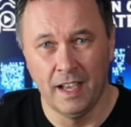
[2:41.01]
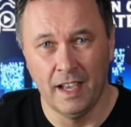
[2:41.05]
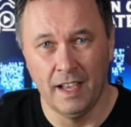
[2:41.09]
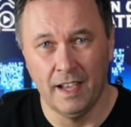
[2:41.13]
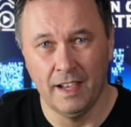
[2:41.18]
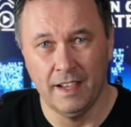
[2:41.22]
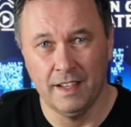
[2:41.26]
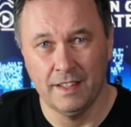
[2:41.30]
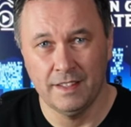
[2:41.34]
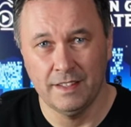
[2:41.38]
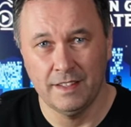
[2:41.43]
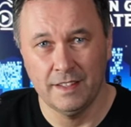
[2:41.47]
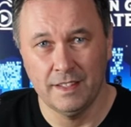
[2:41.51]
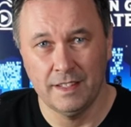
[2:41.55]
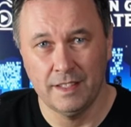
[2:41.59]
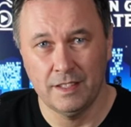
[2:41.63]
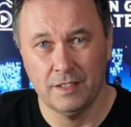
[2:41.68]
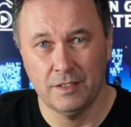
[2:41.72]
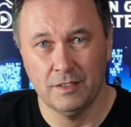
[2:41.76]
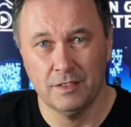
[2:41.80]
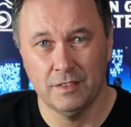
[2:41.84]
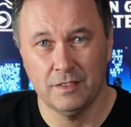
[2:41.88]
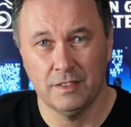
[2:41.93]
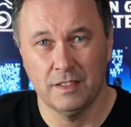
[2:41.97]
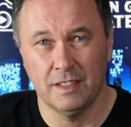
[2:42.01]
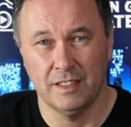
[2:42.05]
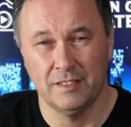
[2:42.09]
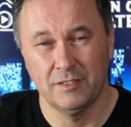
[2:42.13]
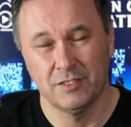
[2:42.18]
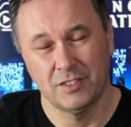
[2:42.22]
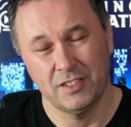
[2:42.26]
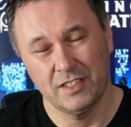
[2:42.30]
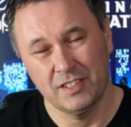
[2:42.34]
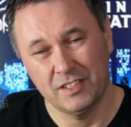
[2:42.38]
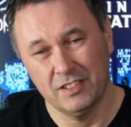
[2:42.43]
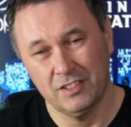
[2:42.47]
And then I
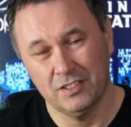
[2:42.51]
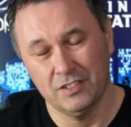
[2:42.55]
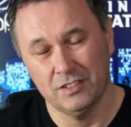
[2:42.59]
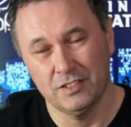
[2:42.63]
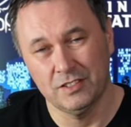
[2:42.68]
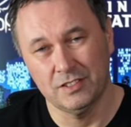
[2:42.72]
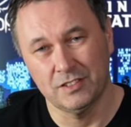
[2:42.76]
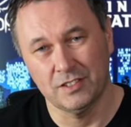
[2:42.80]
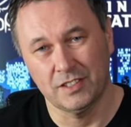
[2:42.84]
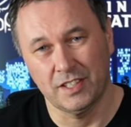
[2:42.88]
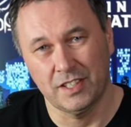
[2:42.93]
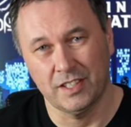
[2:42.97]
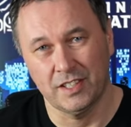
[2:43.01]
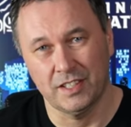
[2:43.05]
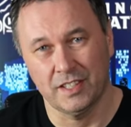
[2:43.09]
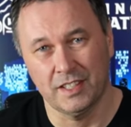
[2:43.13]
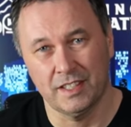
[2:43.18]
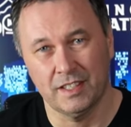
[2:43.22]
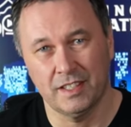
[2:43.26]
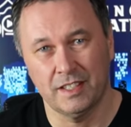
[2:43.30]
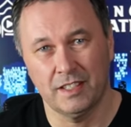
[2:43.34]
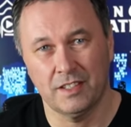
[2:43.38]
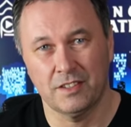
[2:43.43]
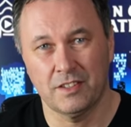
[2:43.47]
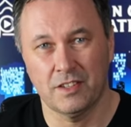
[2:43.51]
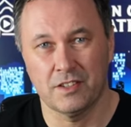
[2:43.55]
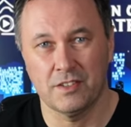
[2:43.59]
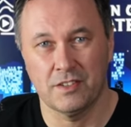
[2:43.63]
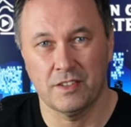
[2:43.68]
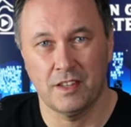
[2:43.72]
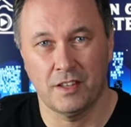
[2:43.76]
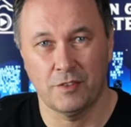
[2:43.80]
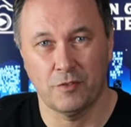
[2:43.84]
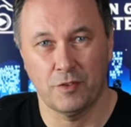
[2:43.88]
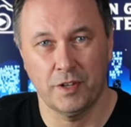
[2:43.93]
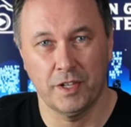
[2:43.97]
was like, oh, okay, that,
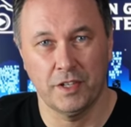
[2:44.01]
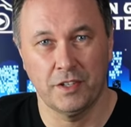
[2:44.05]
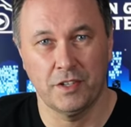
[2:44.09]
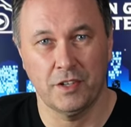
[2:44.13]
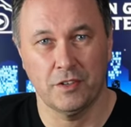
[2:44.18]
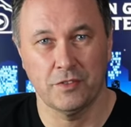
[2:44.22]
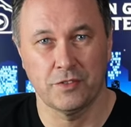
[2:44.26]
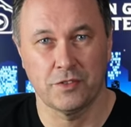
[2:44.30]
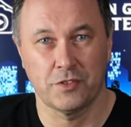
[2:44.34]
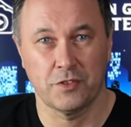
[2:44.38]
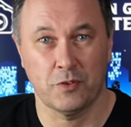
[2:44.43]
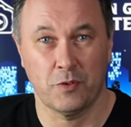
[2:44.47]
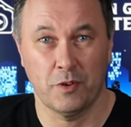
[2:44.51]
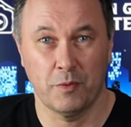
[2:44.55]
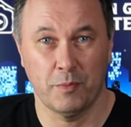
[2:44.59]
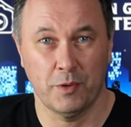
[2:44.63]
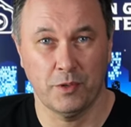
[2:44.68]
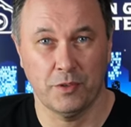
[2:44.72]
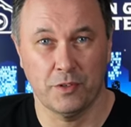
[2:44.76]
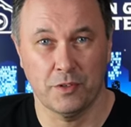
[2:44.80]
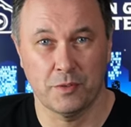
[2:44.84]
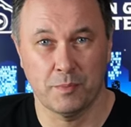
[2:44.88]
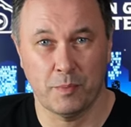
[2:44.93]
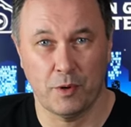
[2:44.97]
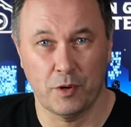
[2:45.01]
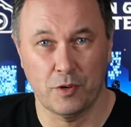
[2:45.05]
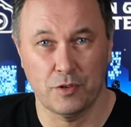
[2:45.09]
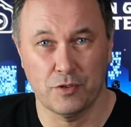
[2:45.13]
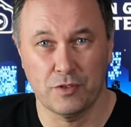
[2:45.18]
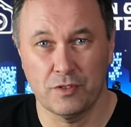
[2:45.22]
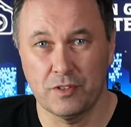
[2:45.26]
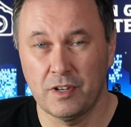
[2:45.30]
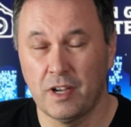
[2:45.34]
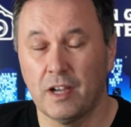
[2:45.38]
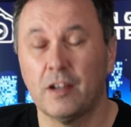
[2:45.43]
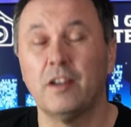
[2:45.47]
that already tells a story about this
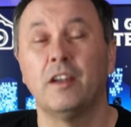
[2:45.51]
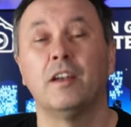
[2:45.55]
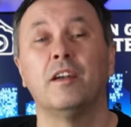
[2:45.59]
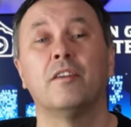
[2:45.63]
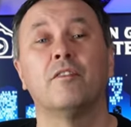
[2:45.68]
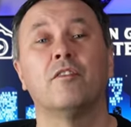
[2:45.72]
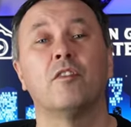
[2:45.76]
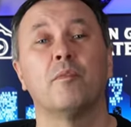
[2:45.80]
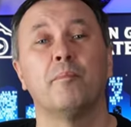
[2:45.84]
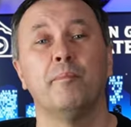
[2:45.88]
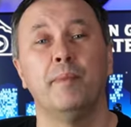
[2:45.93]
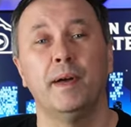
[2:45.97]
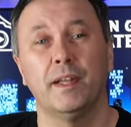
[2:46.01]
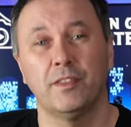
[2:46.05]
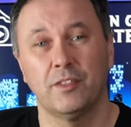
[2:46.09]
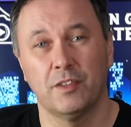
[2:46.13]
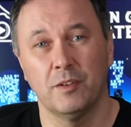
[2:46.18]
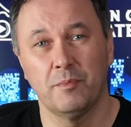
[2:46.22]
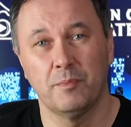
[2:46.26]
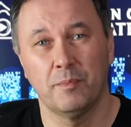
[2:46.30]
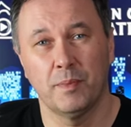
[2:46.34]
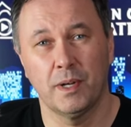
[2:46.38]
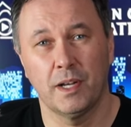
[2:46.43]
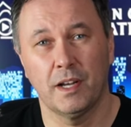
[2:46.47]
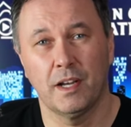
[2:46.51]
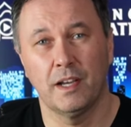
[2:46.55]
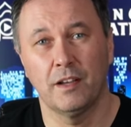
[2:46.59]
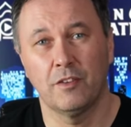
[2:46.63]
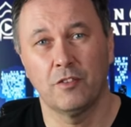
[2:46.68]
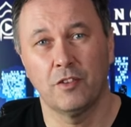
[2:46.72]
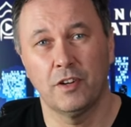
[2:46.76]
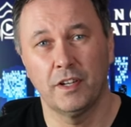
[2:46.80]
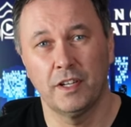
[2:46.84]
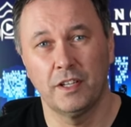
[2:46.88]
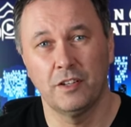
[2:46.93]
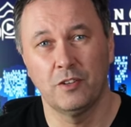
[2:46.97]
person. I never met them, but I
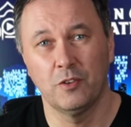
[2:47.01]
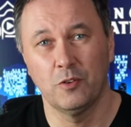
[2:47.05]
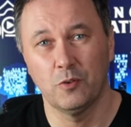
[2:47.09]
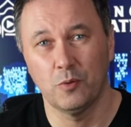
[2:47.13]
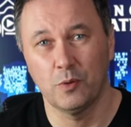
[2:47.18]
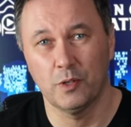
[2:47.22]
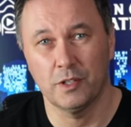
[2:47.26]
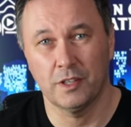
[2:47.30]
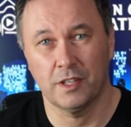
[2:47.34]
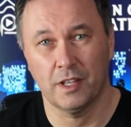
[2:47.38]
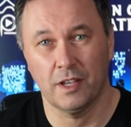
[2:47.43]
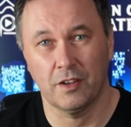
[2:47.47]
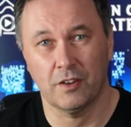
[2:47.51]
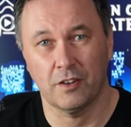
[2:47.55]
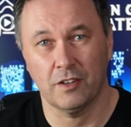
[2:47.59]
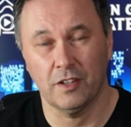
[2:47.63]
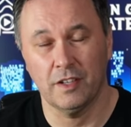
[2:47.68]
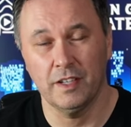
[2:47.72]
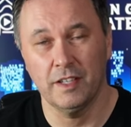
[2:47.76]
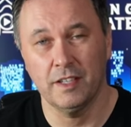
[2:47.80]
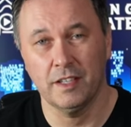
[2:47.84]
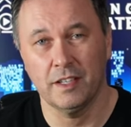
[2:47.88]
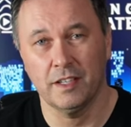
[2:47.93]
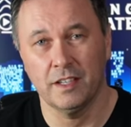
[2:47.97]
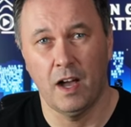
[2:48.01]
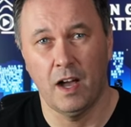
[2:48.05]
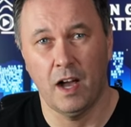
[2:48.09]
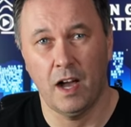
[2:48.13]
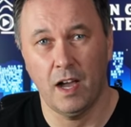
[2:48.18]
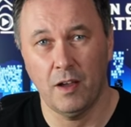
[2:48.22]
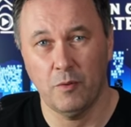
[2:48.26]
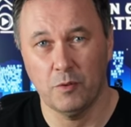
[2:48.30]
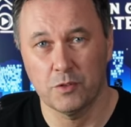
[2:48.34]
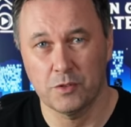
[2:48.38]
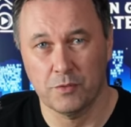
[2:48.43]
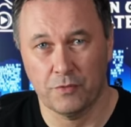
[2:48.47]
already know what they are like.
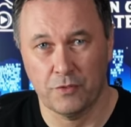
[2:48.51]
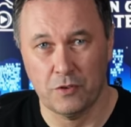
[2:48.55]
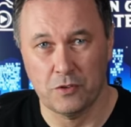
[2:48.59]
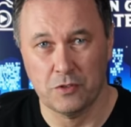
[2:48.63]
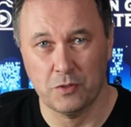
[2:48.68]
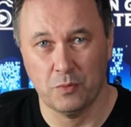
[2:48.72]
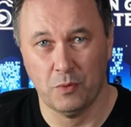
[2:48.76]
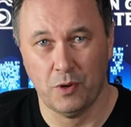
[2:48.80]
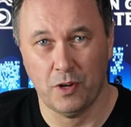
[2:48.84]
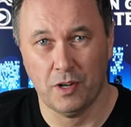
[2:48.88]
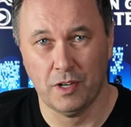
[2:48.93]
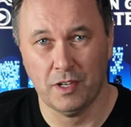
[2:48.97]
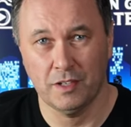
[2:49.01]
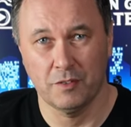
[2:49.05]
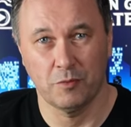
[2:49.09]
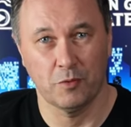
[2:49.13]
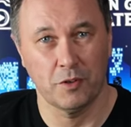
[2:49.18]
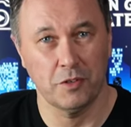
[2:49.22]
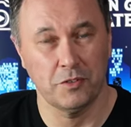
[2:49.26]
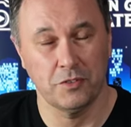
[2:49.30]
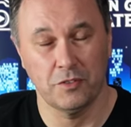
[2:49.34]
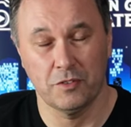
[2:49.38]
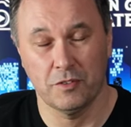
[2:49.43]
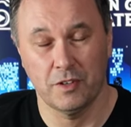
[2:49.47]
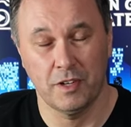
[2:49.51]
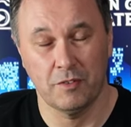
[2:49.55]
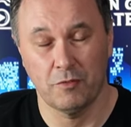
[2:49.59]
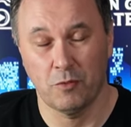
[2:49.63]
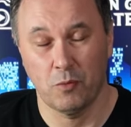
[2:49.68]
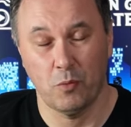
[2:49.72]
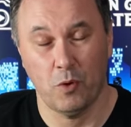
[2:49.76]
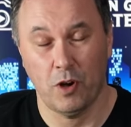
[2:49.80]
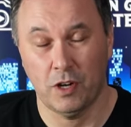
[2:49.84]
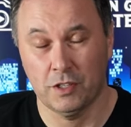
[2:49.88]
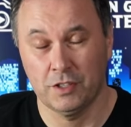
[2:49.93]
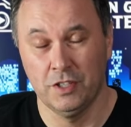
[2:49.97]
I was the first to walk. The realtor
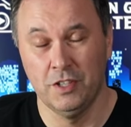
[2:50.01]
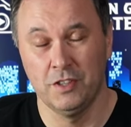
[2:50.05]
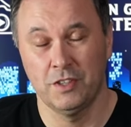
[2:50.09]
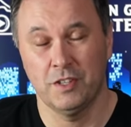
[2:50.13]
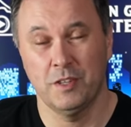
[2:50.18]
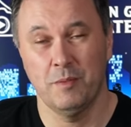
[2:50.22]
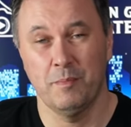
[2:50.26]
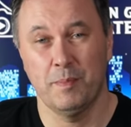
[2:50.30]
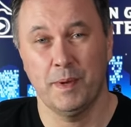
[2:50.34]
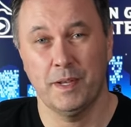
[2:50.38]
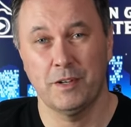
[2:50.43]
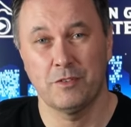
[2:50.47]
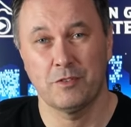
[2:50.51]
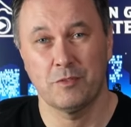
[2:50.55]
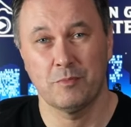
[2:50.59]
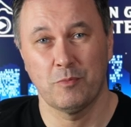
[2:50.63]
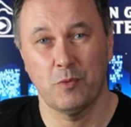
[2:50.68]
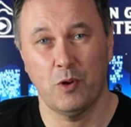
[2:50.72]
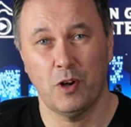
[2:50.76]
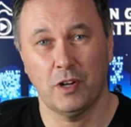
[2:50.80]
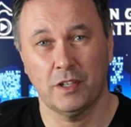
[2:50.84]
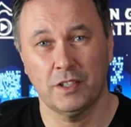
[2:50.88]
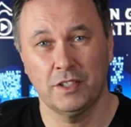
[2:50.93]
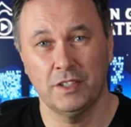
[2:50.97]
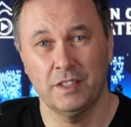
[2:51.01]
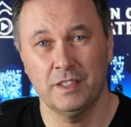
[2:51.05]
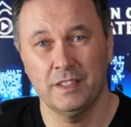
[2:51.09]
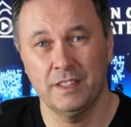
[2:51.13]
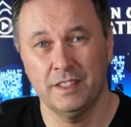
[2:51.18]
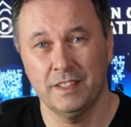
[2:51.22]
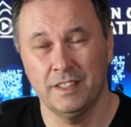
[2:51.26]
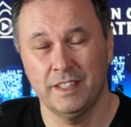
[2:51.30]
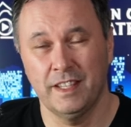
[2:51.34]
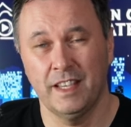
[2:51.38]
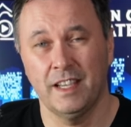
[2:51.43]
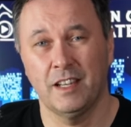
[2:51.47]
never walked into the bedroom, walked in
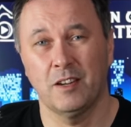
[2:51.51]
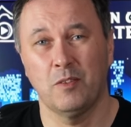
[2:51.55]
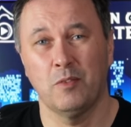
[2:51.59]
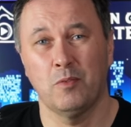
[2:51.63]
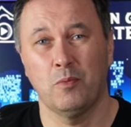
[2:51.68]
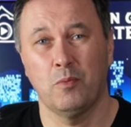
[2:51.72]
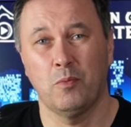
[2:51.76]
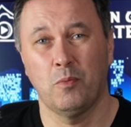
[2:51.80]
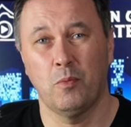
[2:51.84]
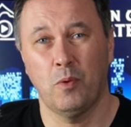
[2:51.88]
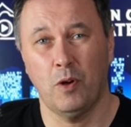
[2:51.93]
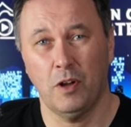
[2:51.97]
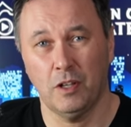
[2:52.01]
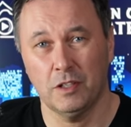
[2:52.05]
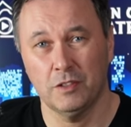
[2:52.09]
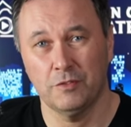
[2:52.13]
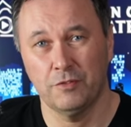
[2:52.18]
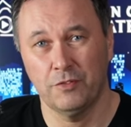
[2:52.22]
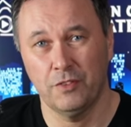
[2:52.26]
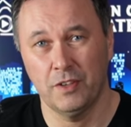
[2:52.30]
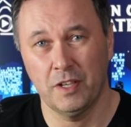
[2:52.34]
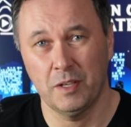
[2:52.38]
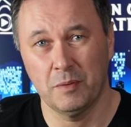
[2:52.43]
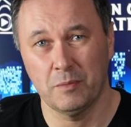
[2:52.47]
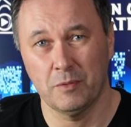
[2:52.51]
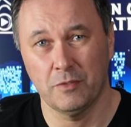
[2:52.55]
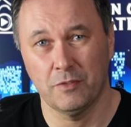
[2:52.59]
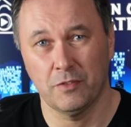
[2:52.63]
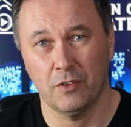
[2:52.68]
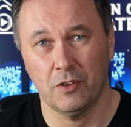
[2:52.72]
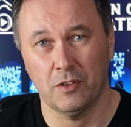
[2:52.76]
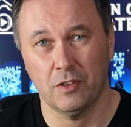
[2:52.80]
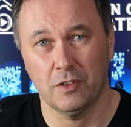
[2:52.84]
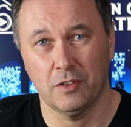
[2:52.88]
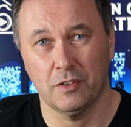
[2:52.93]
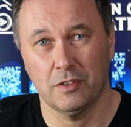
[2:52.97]
it, and he had a wall of fame of
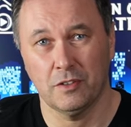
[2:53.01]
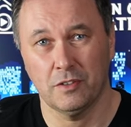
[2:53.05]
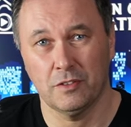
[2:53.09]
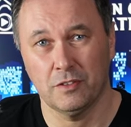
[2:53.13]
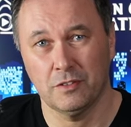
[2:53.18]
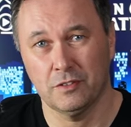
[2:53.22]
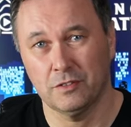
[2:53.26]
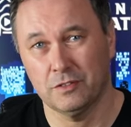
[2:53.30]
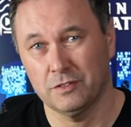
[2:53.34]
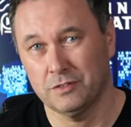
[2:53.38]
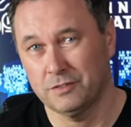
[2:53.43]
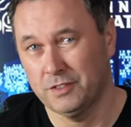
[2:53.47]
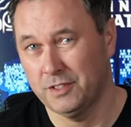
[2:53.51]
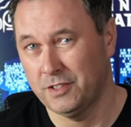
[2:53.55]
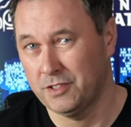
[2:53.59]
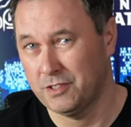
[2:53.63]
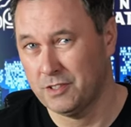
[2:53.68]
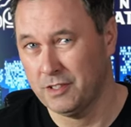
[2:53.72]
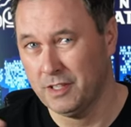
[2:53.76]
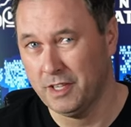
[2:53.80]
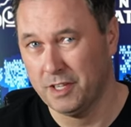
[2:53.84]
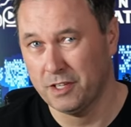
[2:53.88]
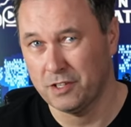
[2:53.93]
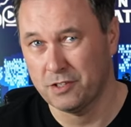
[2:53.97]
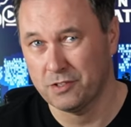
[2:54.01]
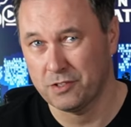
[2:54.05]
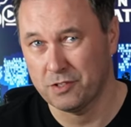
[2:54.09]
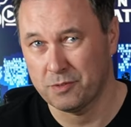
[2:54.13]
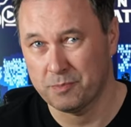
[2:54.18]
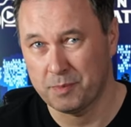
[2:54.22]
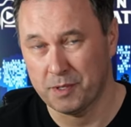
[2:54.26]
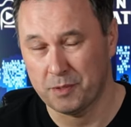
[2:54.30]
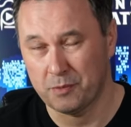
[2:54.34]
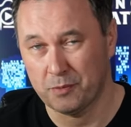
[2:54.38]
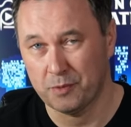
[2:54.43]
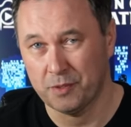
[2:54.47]
all his ladies he's
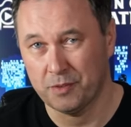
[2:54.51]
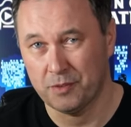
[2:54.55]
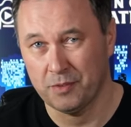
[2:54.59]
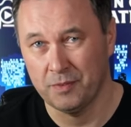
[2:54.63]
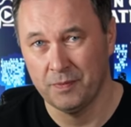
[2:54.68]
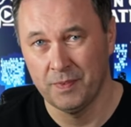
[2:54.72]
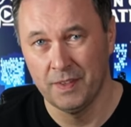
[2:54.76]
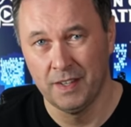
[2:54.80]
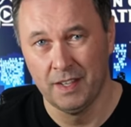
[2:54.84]
been with.